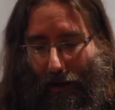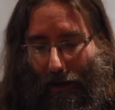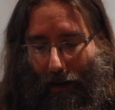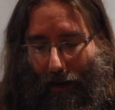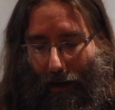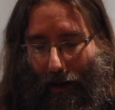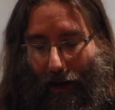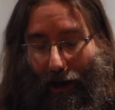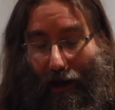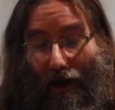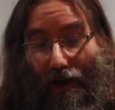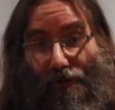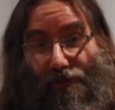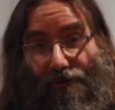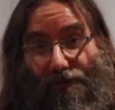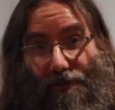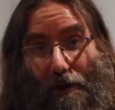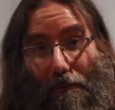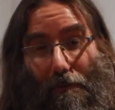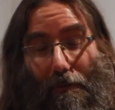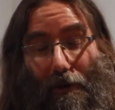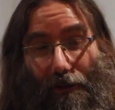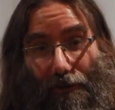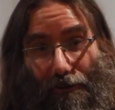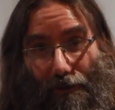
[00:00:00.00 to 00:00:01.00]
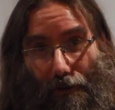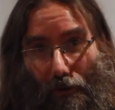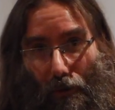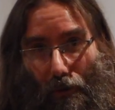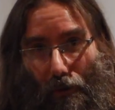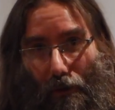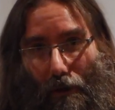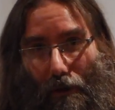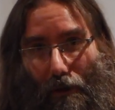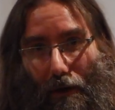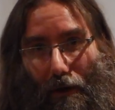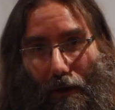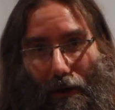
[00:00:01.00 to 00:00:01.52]
Dremel
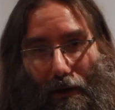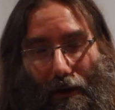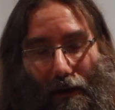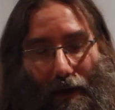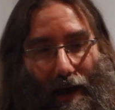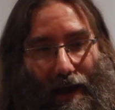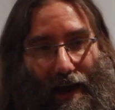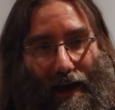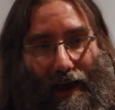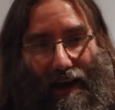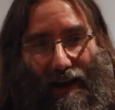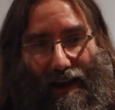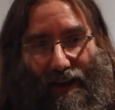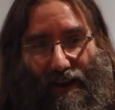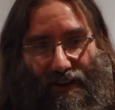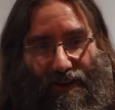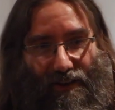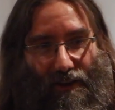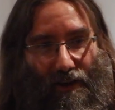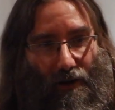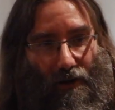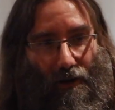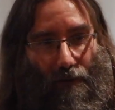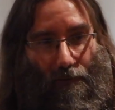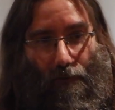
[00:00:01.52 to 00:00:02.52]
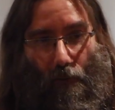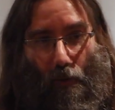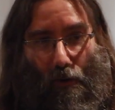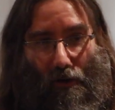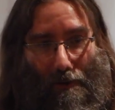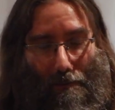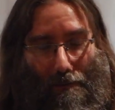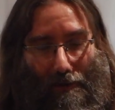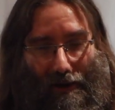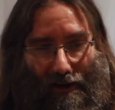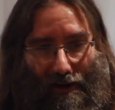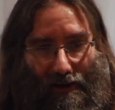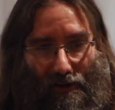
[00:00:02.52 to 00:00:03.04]
tool, and so 40
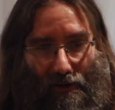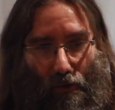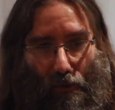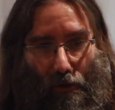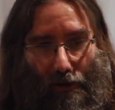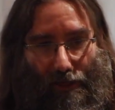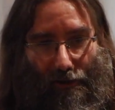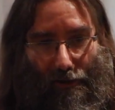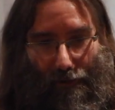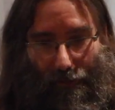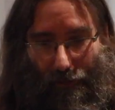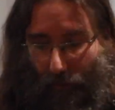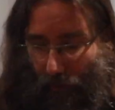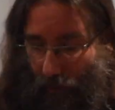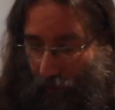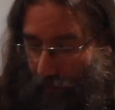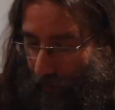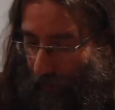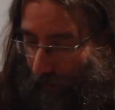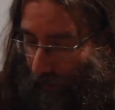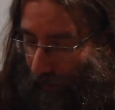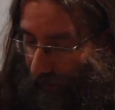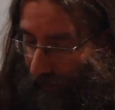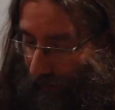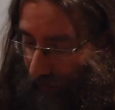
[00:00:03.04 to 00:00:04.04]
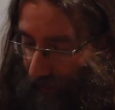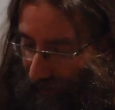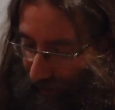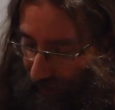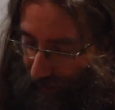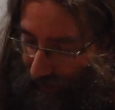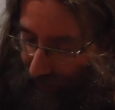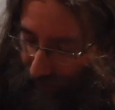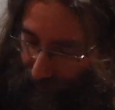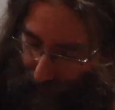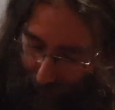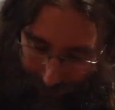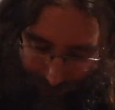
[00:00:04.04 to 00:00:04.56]
bucks worth of
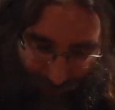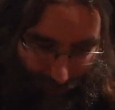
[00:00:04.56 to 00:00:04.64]
tools